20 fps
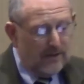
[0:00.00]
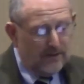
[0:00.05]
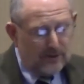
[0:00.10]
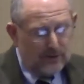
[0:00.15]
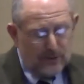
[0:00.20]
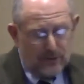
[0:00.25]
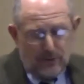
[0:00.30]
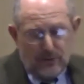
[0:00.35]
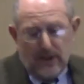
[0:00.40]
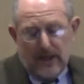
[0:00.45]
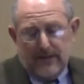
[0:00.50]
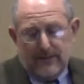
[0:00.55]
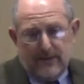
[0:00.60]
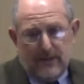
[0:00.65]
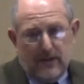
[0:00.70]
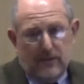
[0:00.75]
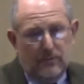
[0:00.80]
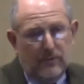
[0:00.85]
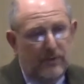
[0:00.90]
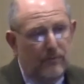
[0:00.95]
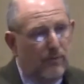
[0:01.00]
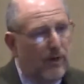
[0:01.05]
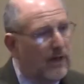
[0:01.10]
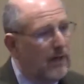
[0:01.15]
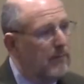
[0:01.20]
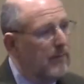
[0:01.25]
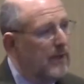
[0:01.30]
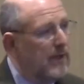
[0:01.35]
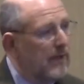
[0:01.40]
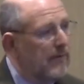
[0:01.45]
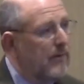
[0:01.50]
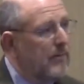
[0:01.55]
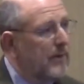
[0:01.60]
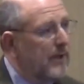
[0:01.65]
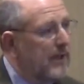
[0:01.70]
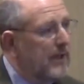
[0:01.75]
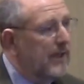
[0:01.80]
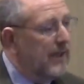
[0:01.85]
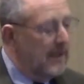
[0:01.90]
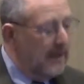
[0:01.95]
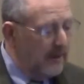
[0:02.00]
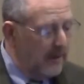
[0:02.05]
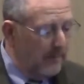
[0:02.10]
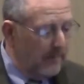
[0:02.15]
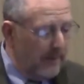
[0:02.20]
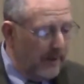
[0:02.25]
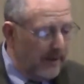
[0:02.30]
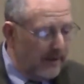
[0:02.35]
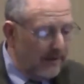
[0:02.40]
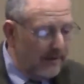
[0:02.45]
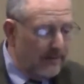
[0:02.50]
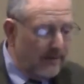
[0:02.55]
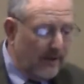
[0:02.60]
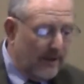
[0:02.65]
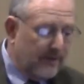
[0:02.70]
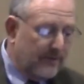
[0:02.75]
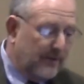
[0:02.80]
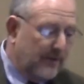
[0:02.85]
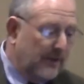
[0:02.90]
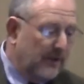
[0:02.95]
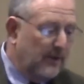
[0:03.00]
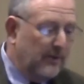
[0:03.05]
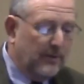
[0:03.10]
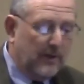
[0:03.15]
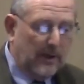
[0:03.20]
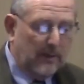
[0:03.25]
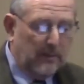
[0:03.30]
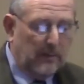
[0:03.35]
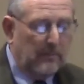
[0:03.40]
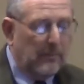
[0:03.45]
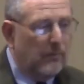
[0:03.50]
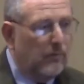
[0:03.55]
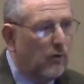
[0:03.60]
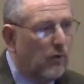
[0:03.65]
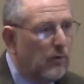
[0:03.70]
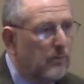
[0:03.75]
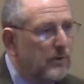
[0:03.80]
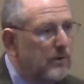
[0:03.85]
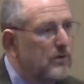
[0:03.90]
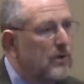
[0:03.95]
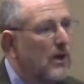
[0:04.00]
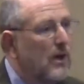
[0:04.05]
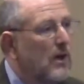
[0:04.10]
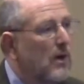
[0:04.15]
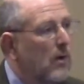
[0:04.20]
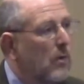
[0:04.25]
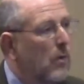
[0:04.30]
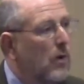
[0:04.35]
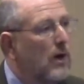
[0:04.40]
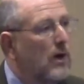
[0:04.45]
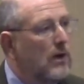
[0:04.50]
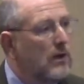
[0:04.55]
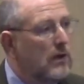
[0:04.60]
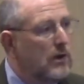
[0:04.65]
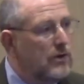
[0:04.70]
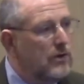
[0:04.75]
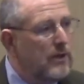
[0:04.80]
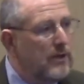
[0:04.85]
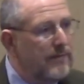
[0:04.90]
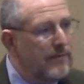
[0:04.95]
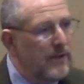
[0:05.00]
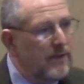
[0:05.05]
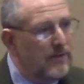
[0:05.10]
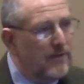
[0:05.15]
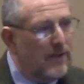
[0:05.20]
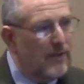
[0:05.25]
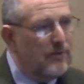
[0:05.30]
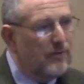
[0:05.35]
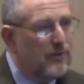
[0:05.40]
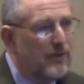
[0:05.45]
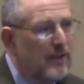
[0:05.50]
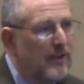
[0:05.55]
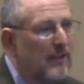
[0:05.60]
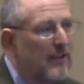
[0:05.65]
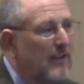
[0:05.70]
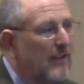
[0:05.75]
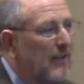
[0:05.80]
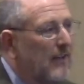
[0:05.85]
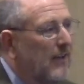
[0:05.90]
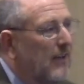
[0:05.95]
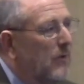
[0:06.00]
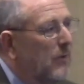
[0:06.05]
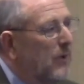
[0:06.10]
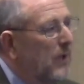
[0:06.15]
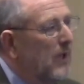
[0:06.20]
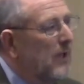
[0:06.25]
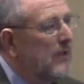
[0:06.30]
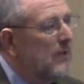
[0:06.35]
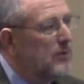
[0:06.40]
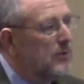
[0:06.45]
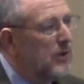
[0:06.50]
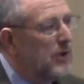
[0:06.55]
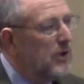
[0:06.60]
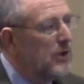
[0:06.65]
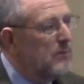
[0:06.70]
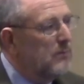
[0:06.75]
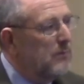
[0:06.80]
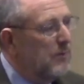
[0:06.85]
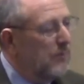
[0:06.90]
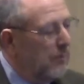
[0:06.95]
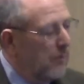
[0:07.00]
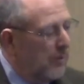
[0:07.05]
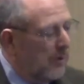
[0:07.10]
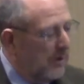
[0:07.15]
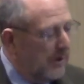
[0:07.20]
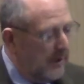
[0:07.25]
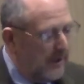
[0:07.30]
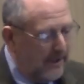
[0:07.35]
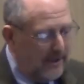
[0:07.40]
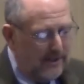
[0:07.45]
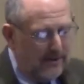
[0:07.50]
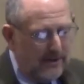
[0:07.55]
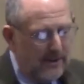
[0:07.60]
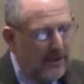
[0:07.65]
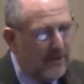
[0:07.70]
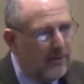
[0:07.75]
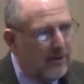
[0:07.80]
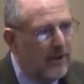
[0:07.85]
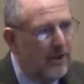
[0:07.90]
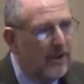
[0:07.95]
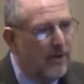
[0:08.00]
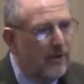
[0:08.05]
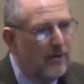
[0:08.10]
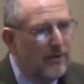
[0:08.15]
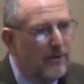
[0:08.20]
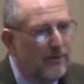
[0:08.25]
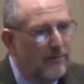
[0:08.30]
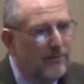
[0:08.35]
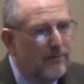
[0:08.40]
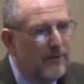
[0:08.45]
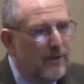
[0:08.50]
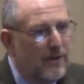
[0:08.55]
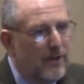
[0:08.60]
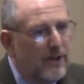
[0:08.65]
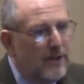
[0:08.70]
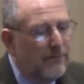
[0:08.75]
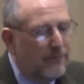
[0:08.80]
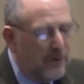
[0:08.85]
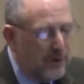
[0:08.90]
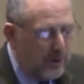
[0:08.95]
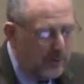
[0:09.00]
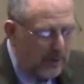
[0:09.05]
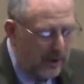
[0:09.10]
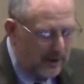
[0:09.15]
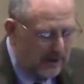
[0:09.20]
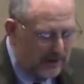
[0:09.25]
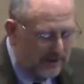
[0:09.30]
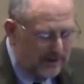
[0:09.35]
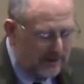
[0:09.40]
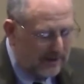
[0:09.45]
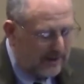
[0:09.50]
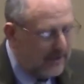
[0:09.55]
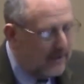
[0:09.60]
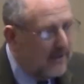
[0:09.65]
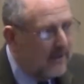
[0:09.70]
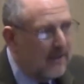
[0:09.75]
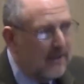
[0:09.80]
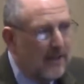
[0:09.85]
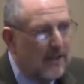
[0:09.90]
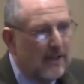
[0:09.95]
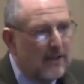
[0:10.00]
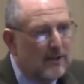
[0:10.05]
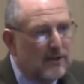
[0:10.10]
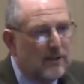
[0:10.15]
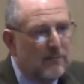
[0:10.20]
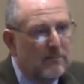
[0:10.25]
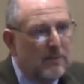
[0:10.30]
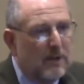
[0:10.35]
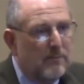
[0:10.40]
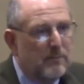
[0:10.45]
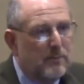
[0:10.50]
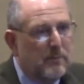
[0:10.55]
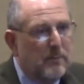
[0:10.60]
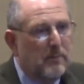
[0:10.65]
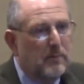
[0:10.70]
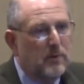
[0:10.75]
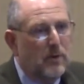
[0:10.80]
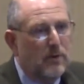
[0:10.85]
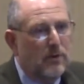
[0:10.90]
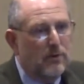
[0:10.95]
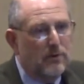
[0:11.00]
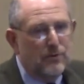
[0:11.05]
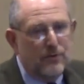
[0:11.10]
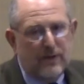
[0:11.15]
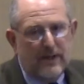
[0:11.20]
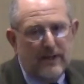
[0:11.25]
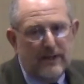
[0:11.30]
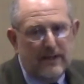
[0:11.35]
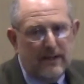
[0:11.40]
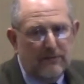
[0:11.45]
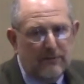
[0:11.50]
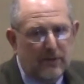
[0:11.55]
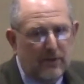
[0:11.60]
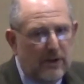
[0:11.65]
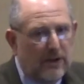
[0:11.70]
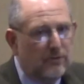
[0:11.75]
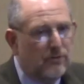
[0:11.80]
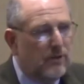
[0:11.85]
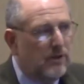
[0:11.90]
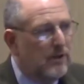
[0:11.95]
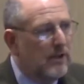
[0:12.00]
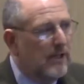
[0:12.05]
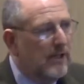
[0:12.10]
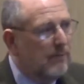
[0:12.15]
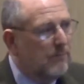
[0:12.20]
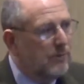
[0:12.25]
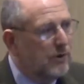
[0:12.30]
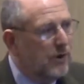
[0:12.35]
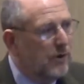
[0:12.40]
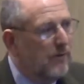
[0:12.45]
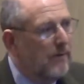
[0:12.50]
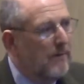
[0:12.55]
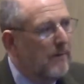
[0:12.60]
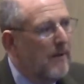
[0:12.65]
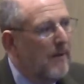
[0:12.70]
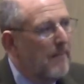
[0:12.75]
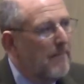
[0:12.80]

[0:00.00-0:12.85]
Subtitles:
To do that, then, we recommend everybody get independent testing, credible performance, work on longevity testing. We had a discussion before getting together here, and the need for UL listing. Sometimes people don't understand that for electrical items. So